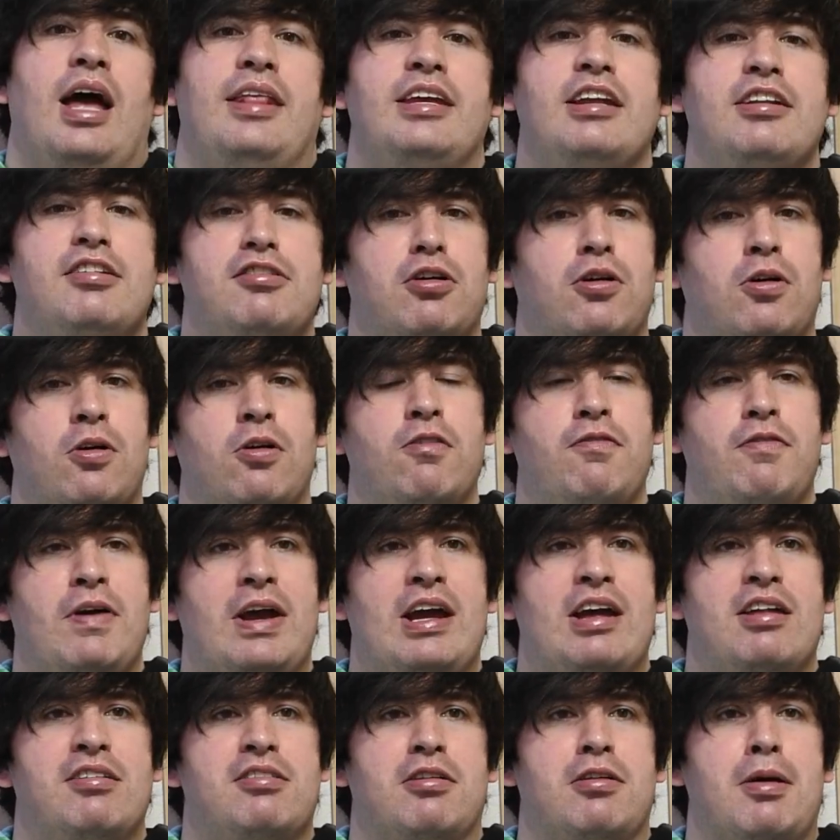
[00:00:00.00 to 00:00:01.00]
I think Touhou
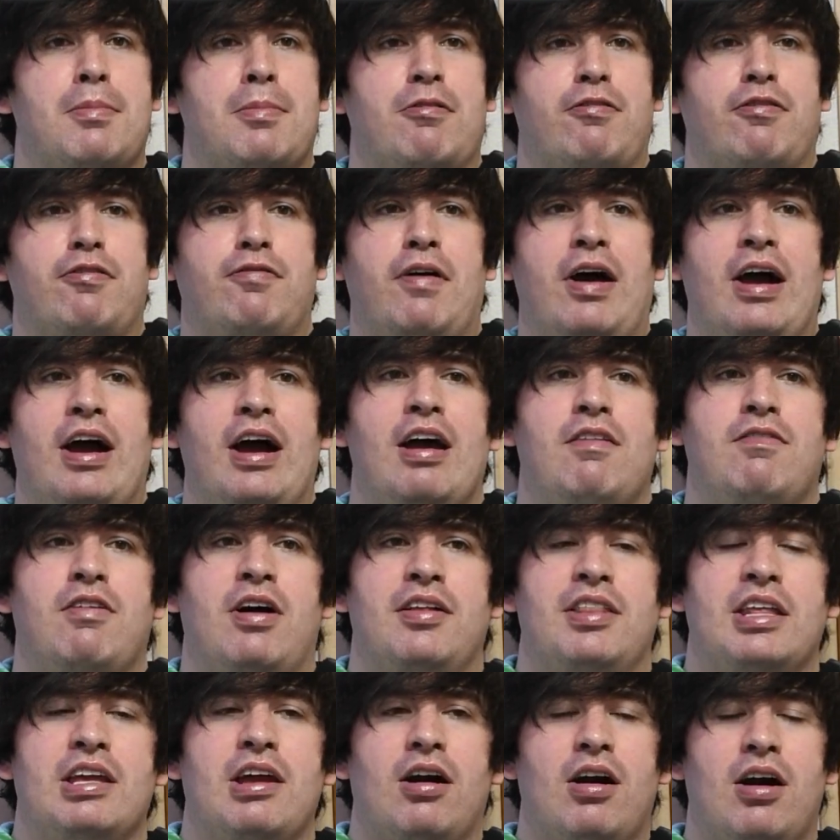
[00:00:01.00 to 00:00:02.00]
fans are number 5
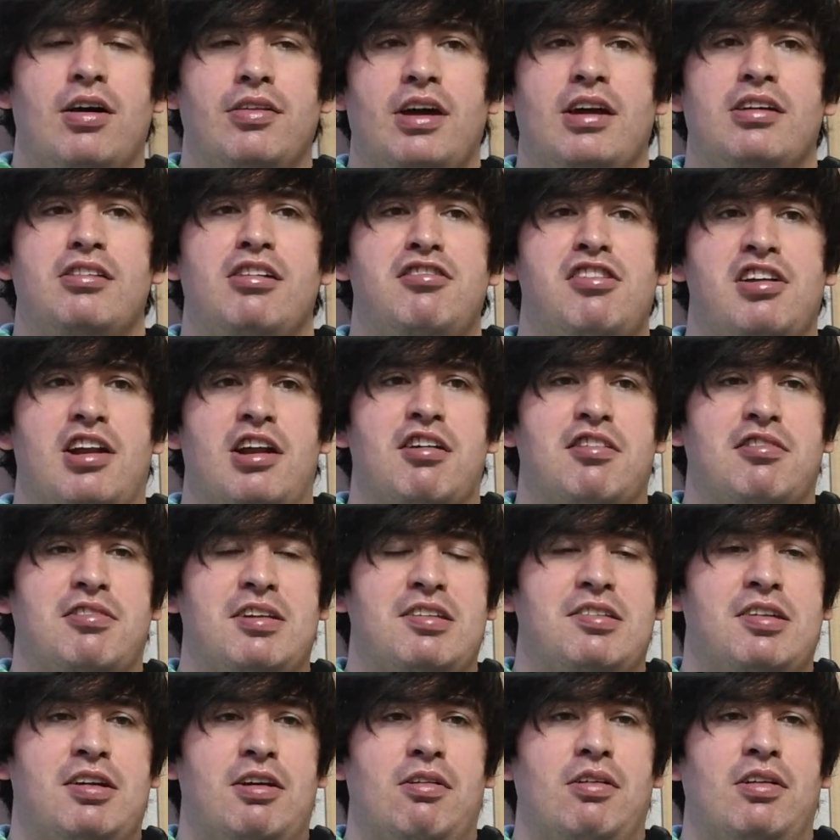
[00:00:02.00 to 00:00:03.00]
on the online
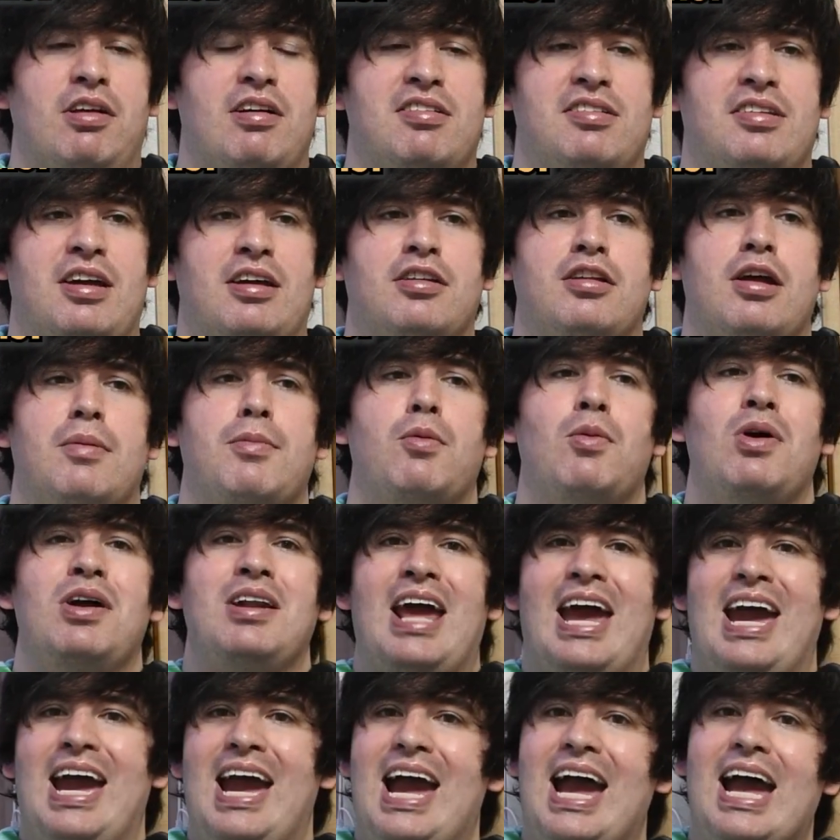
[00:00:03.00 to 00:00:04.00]
degeneracy tier list. Like, number
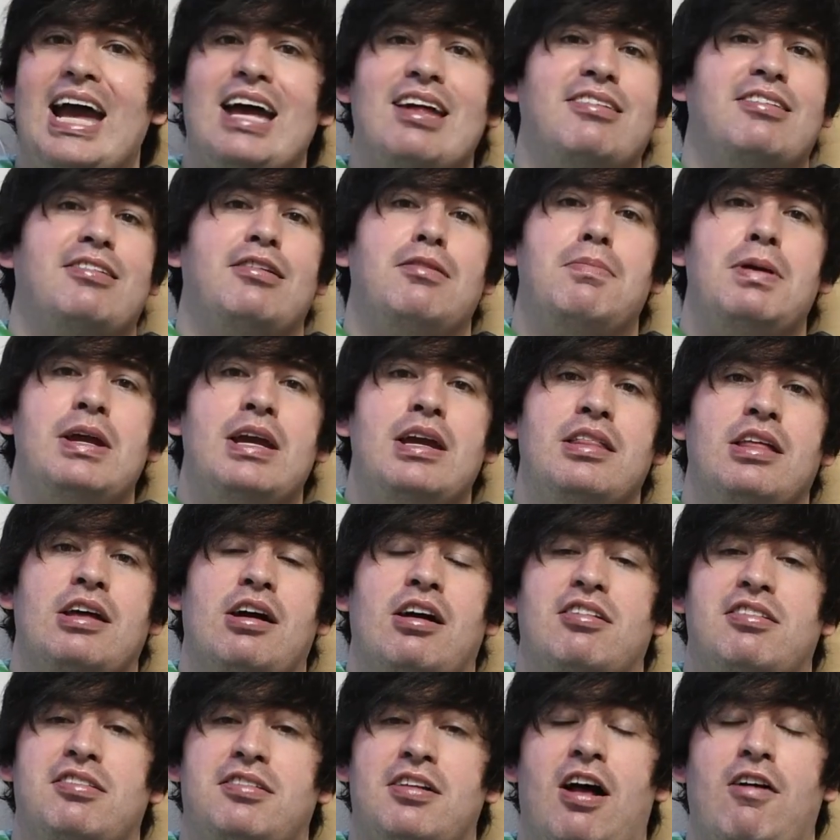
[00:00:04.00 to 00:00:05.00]
1 has to be the
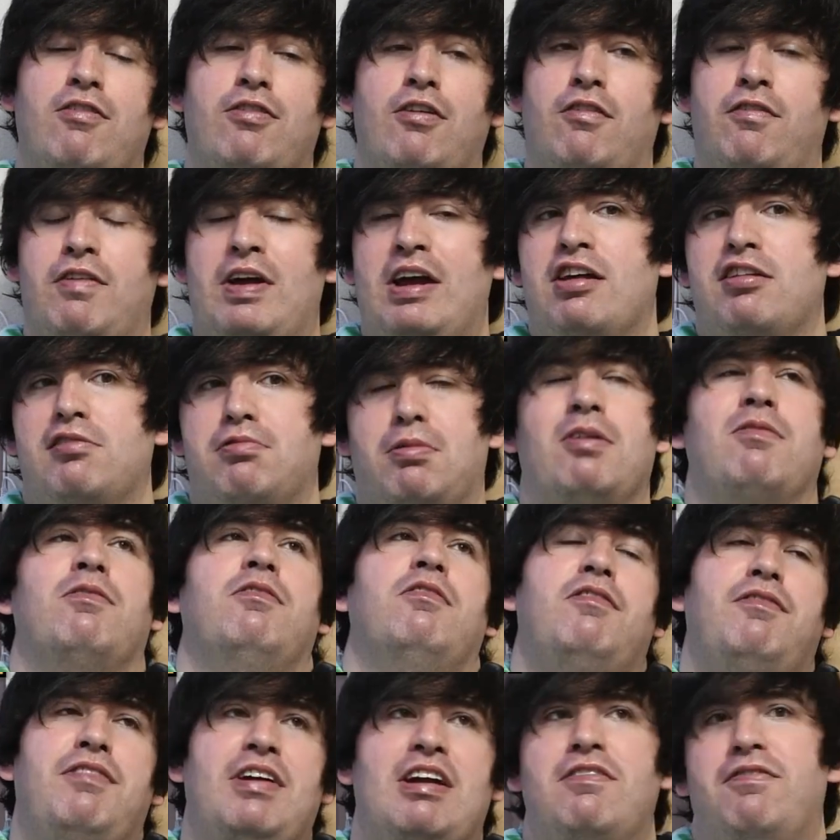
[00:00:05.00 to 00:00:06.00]
Astolfo fans, well,
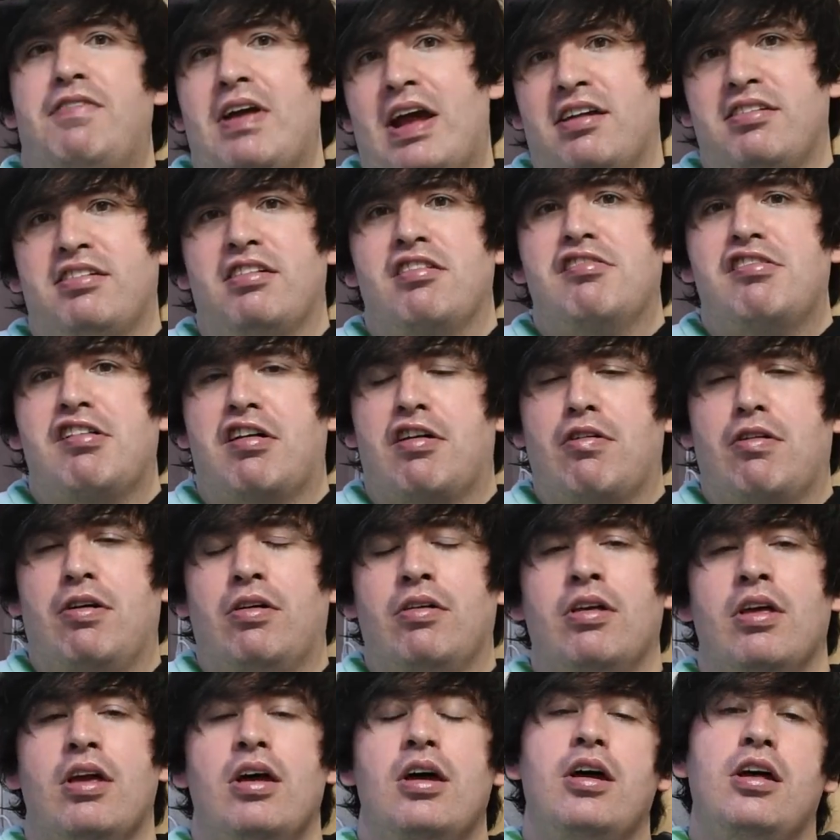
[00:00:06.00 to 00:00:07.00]
Fate fans in
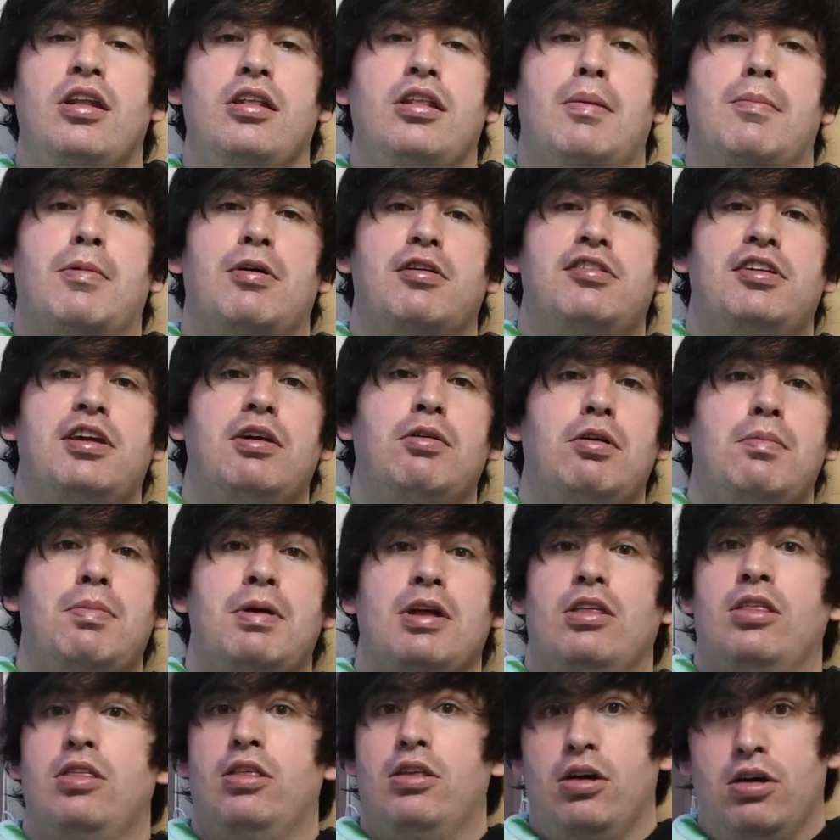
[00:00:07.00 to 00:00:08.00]
general. Number 2 would
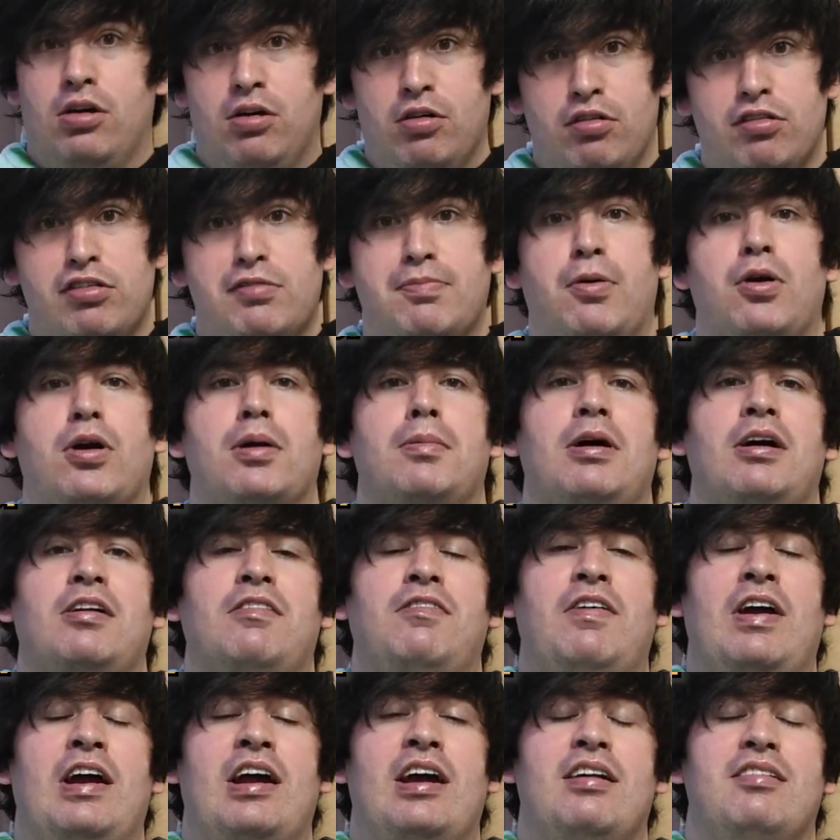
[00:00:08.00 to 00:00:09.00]
be those
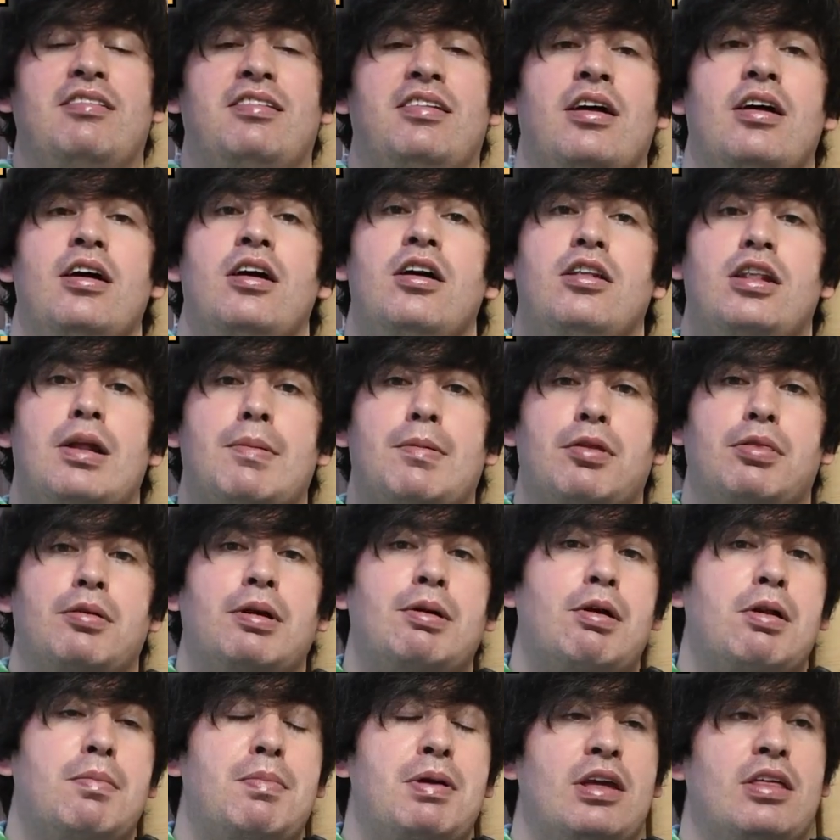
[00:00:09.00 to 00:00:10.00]
Pokemon fans. Number
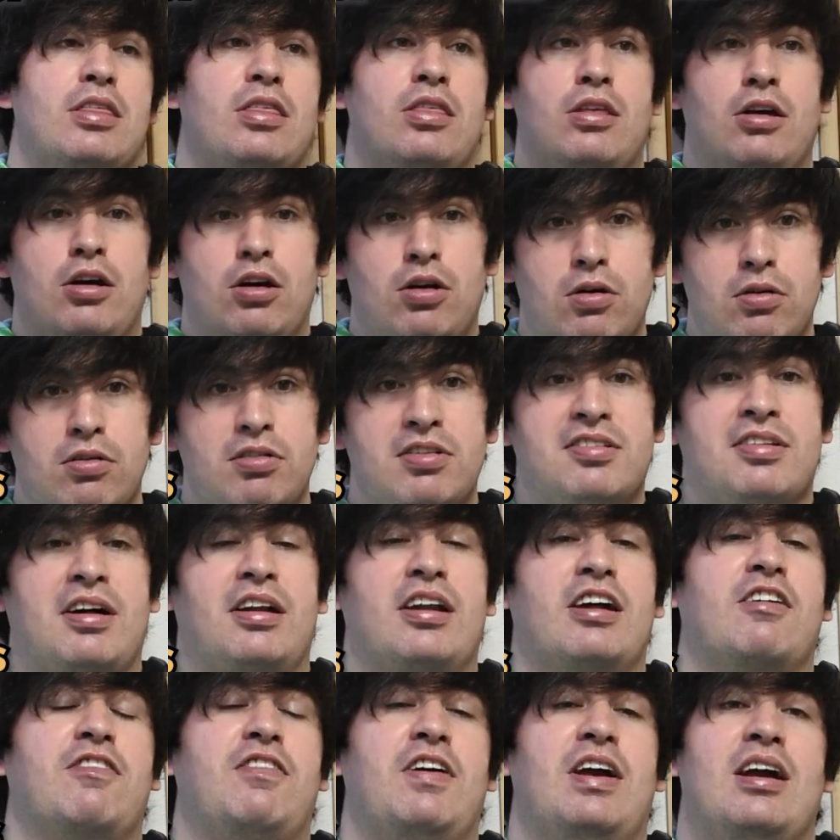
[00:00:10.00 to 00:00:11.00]
3 would be those
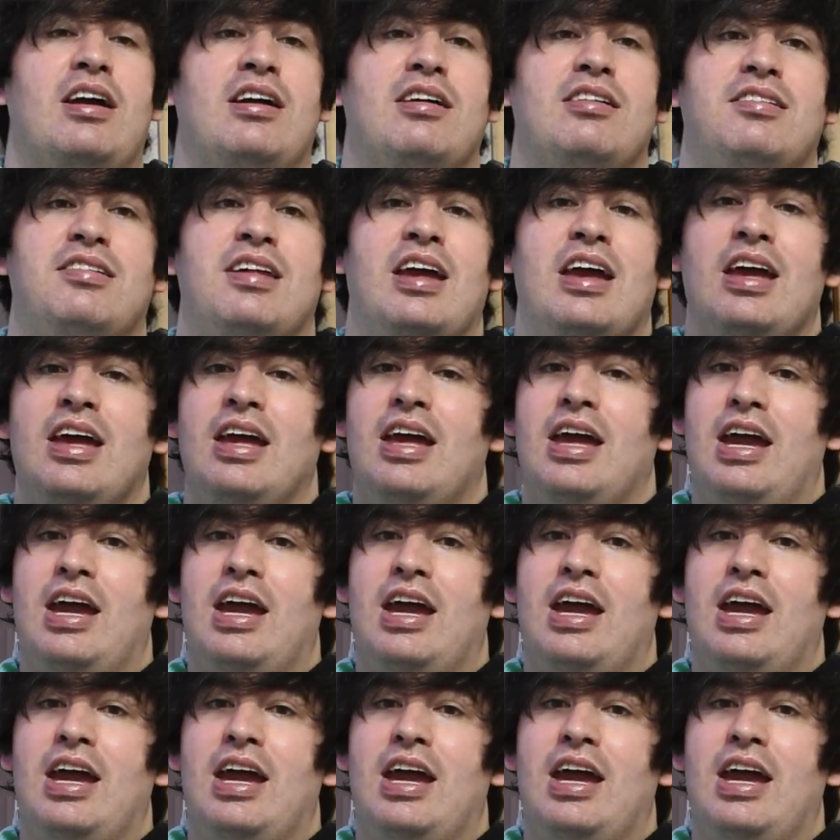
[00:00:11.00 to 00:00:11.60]
Sonic fans.